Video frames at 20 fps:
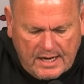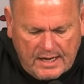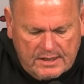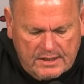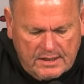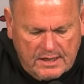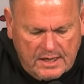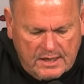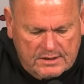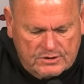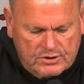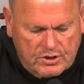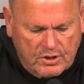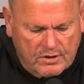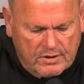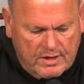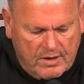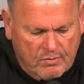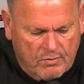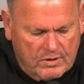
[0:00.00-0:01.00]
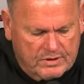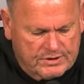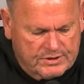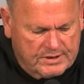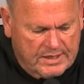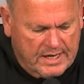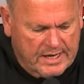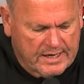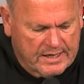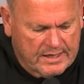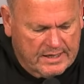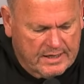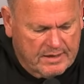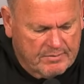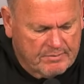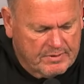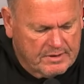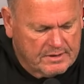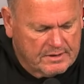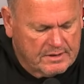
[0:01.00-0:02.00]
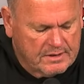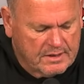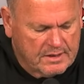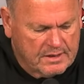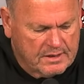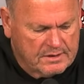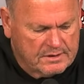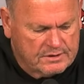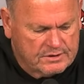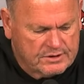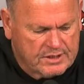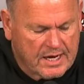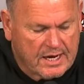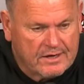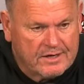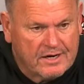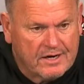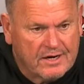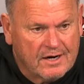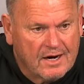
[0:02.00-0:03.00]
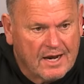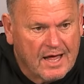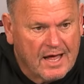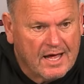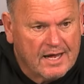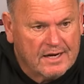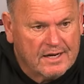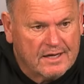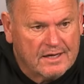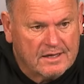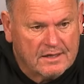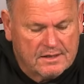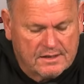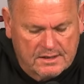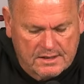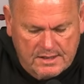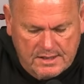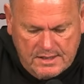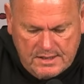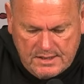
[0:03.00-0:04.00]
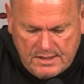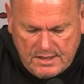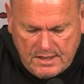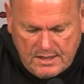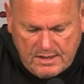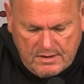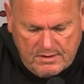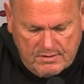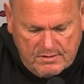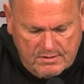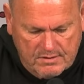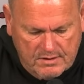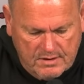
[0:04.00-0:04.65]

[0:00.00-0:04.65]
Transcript: I, I started out watching A and M and uh, South Carolina, and uh,